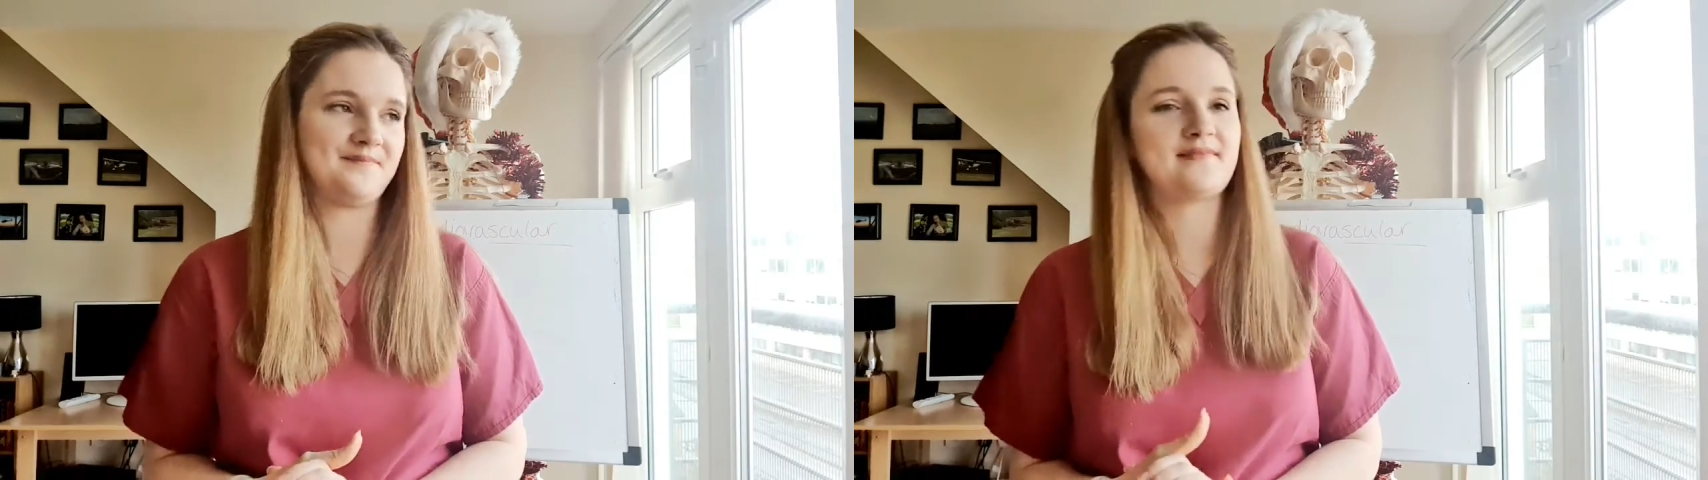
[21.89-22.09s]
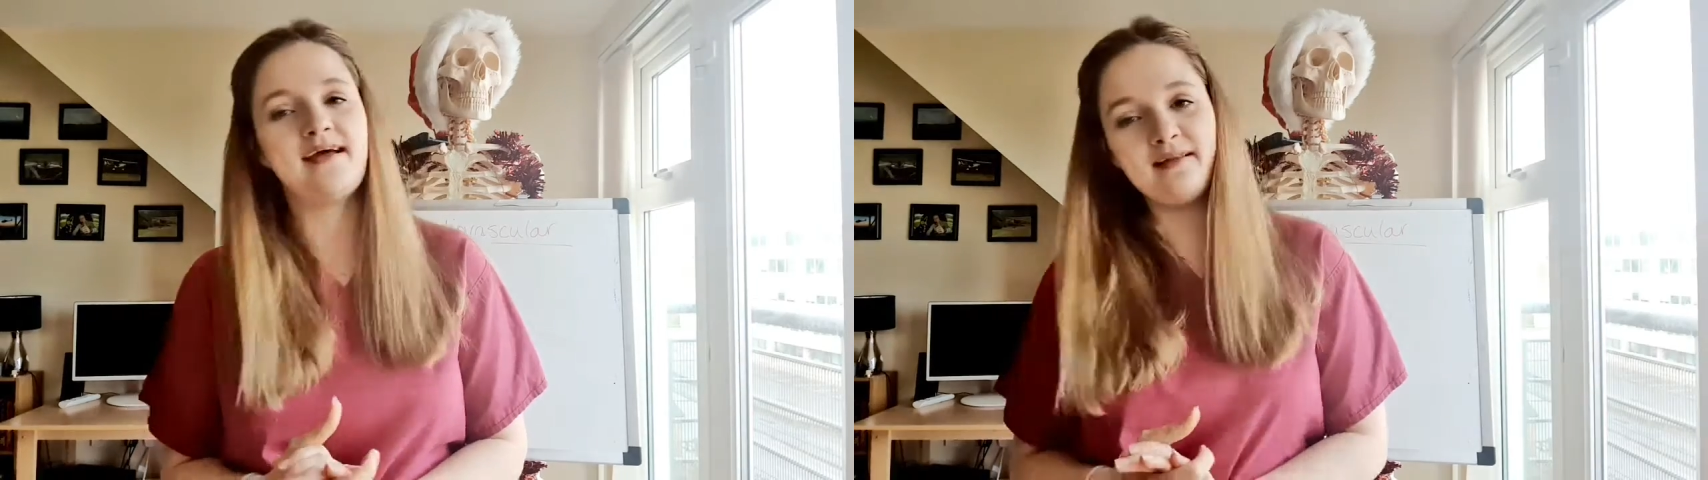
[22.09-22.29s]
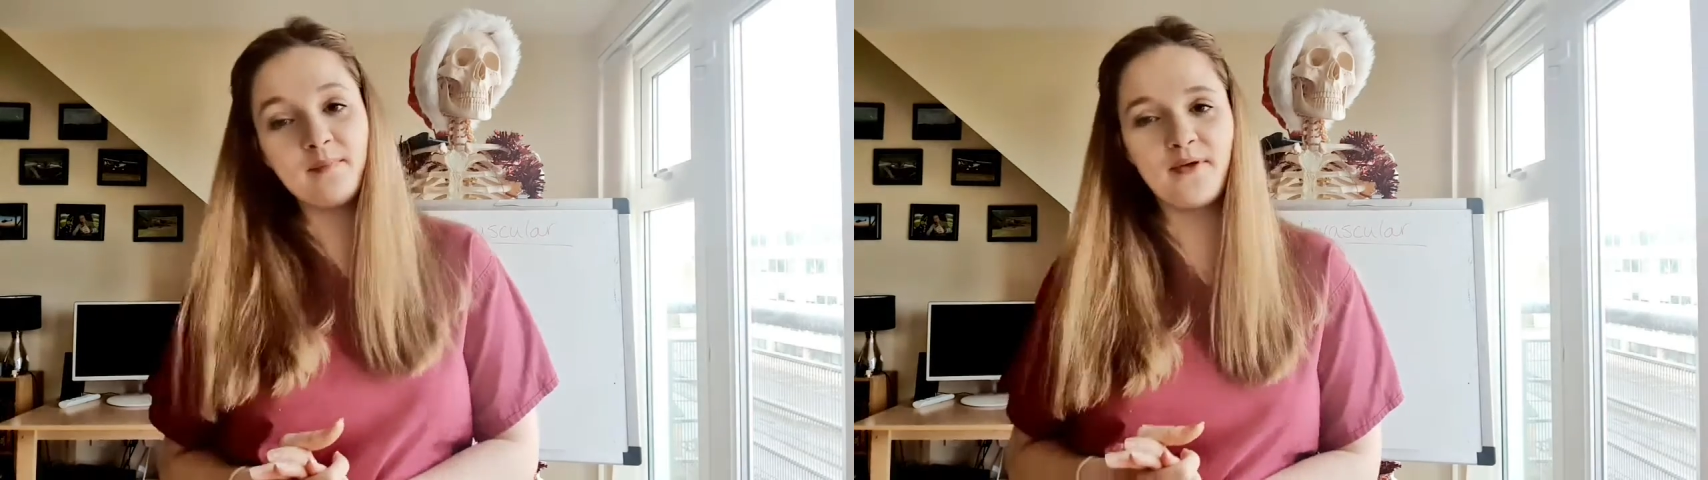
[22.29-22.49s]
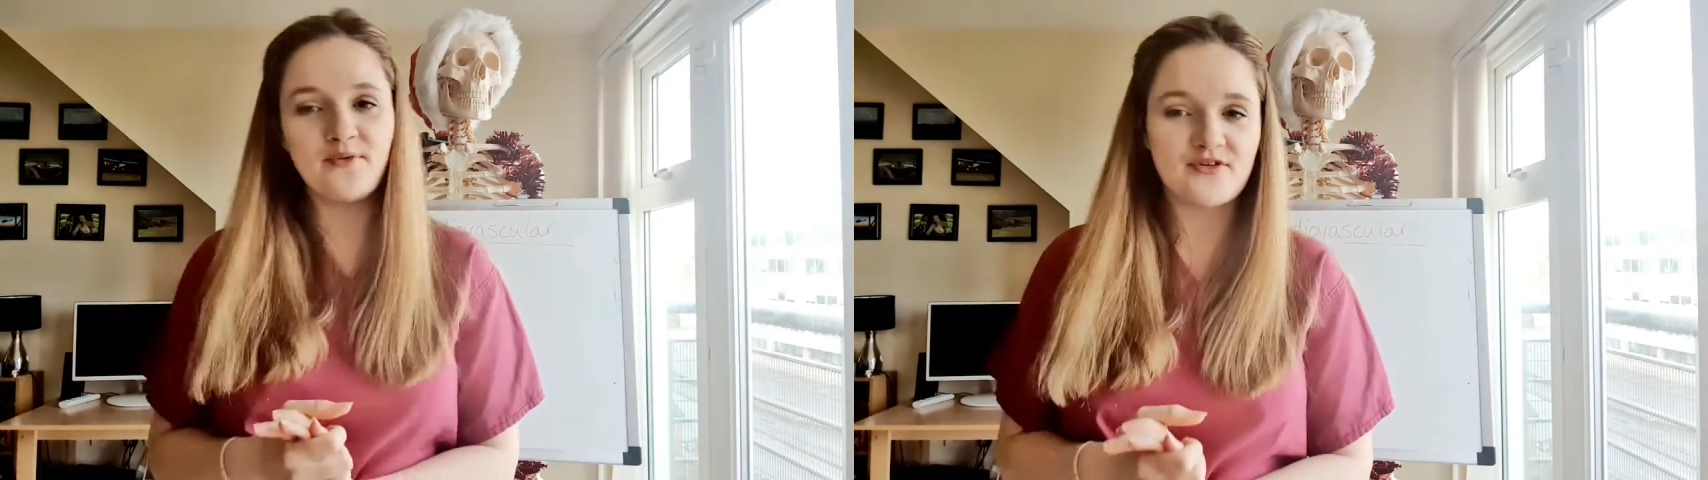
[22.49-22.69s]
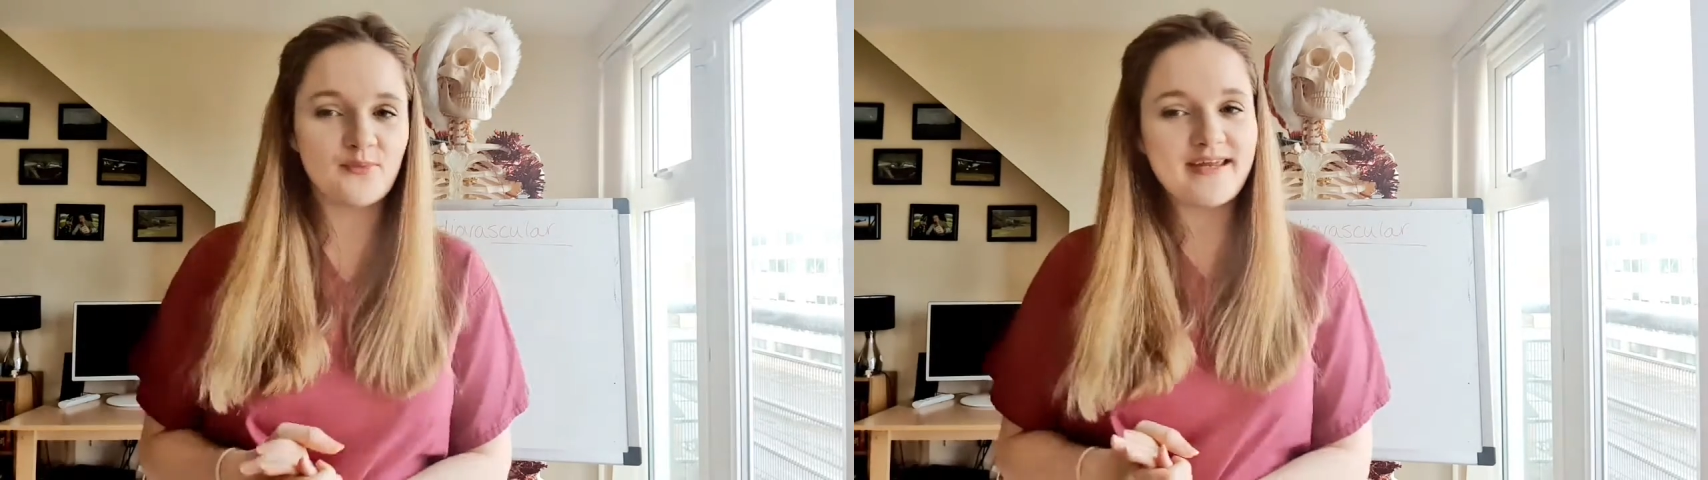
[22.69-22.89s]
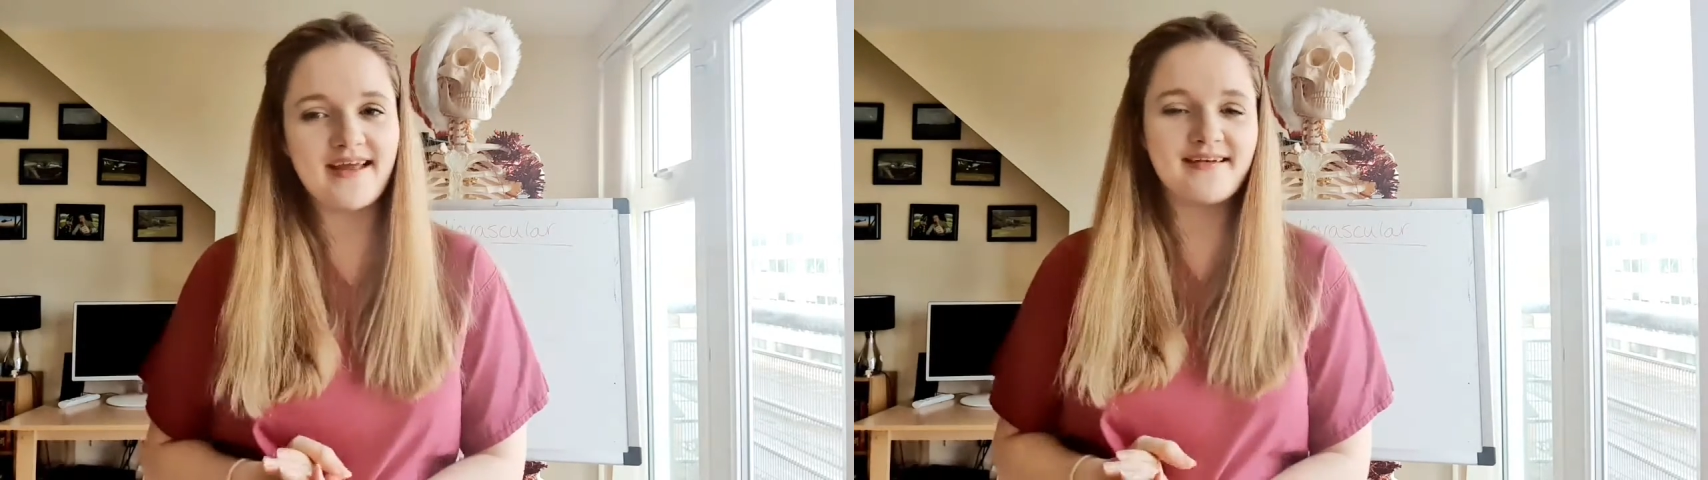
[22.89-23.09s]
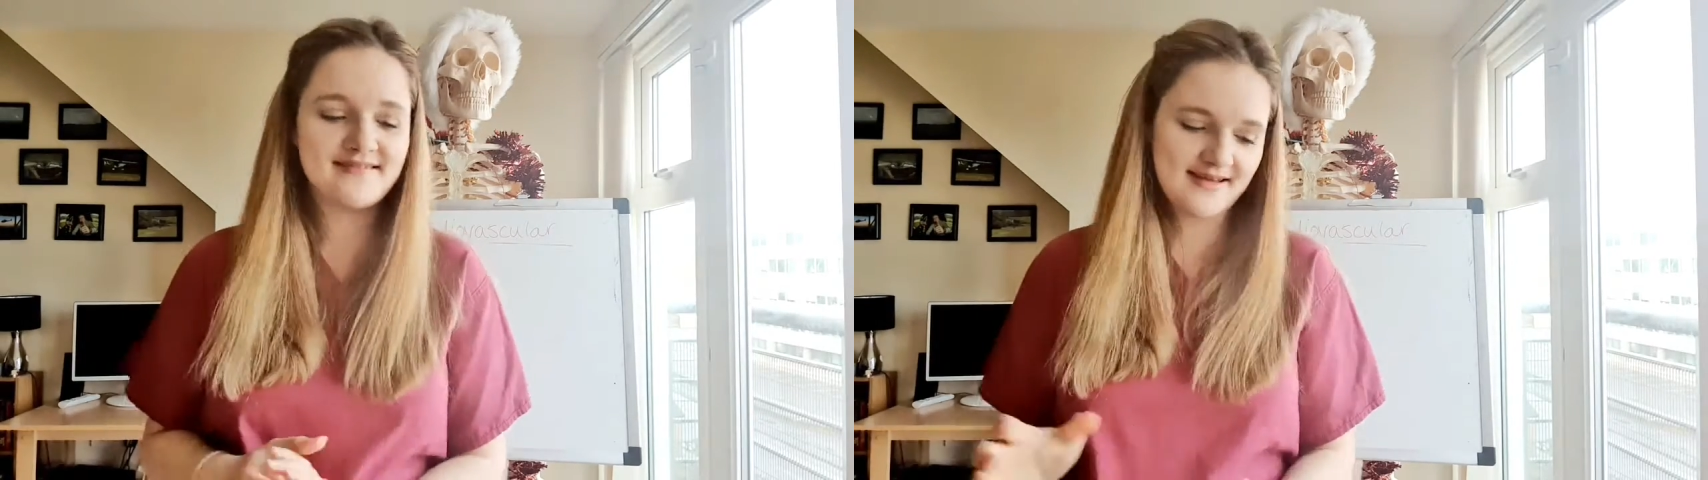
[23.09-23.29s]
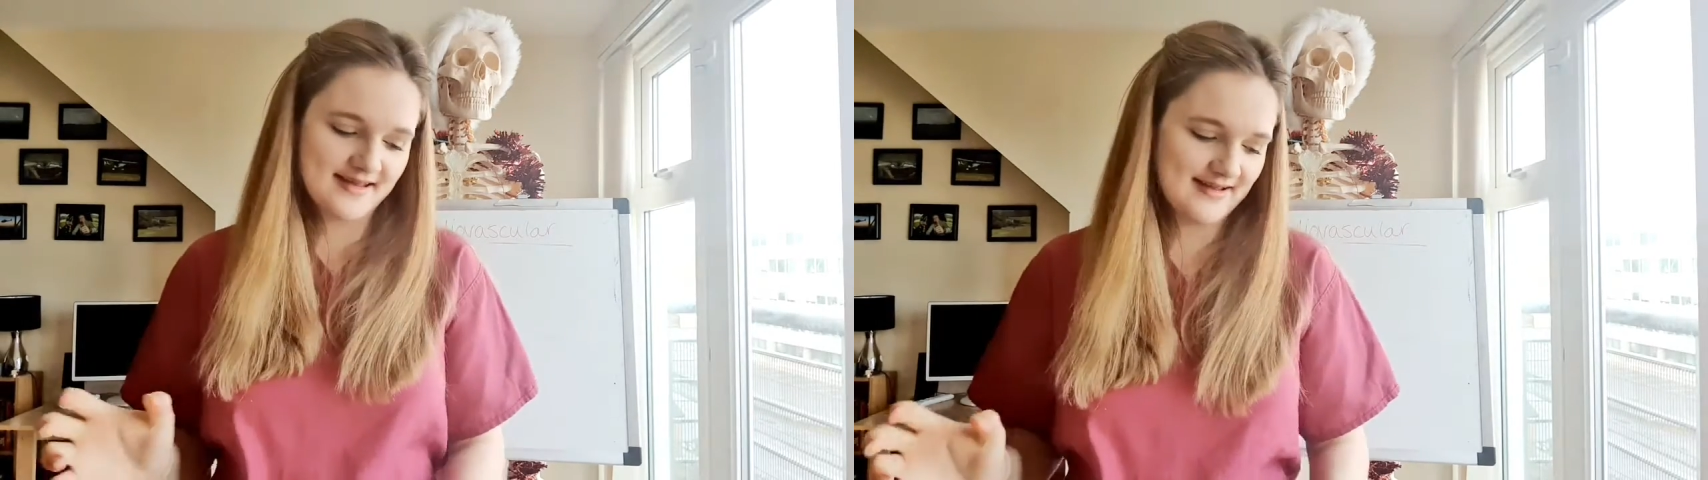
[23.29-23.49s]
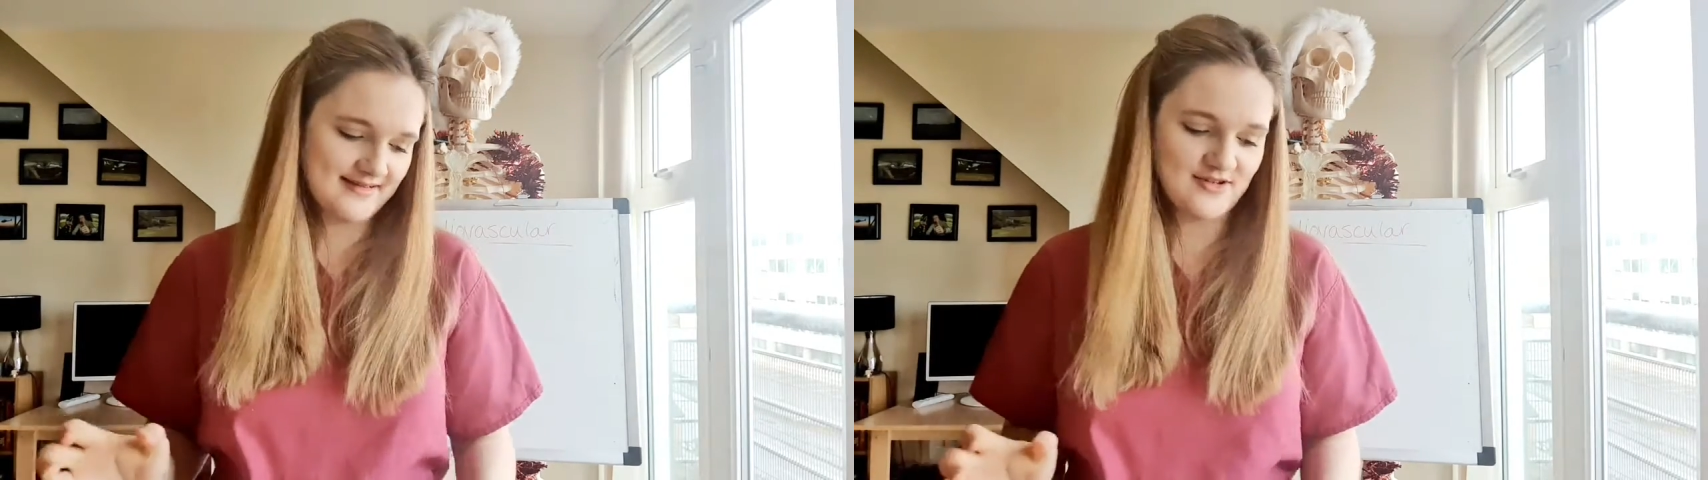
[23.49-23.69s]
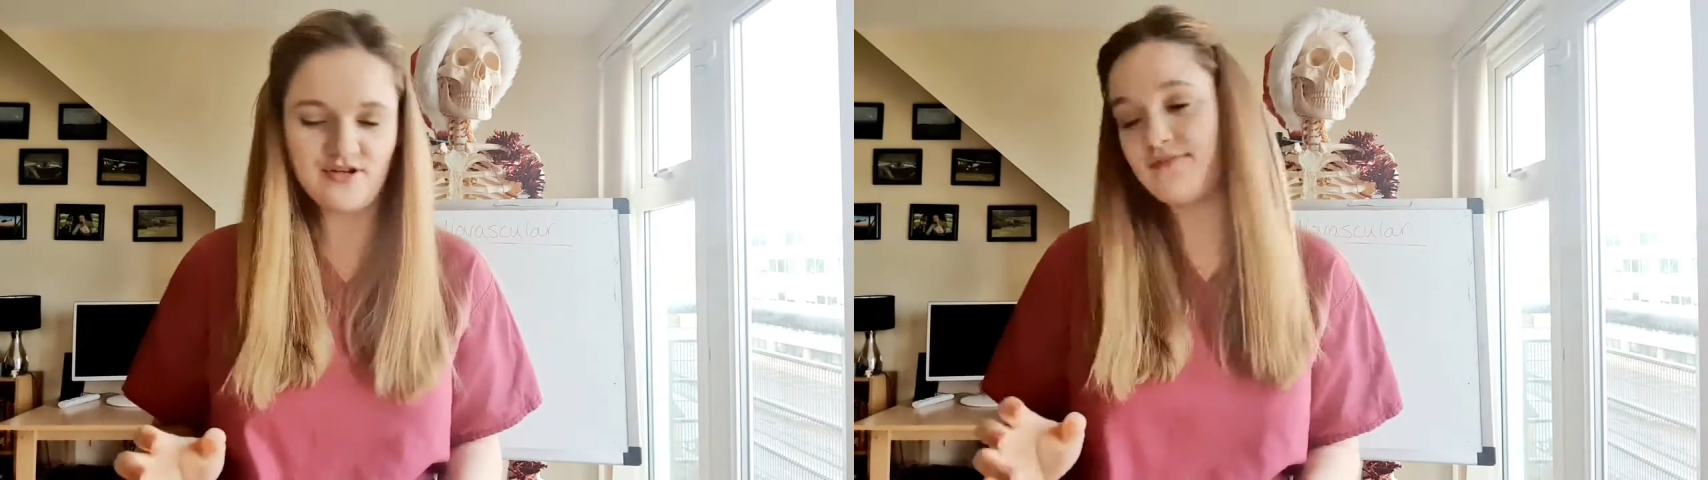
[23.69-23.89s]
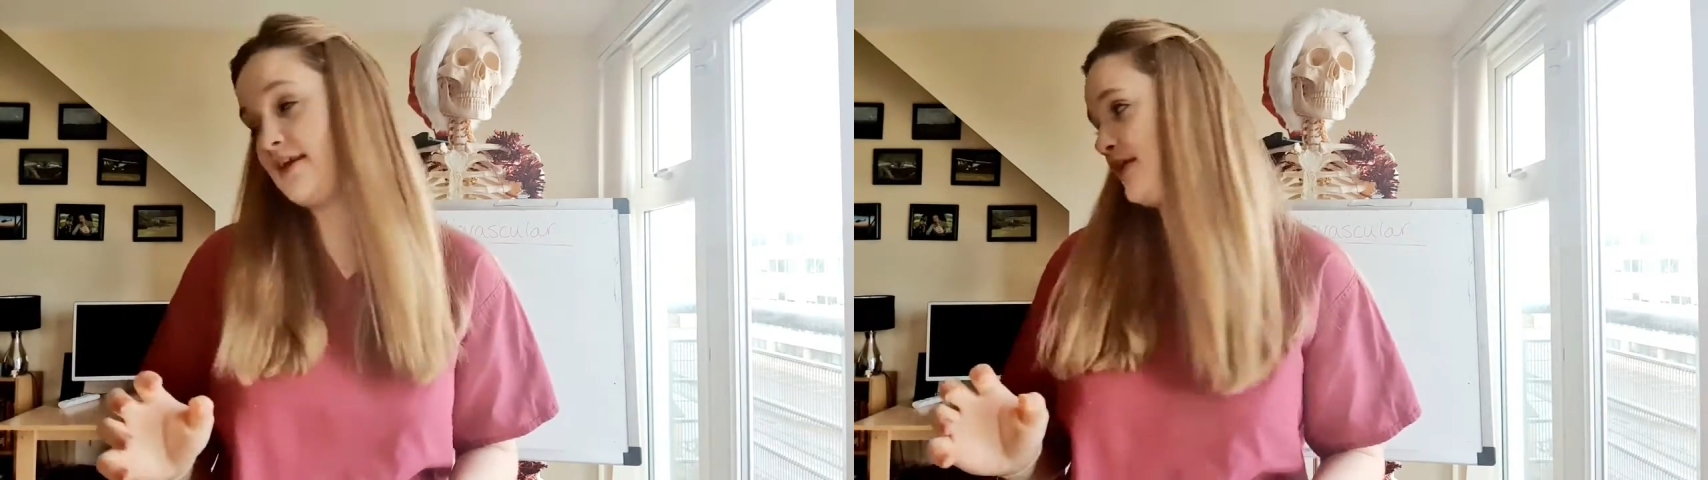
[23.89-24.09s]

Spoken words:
bonus weekend ECG video,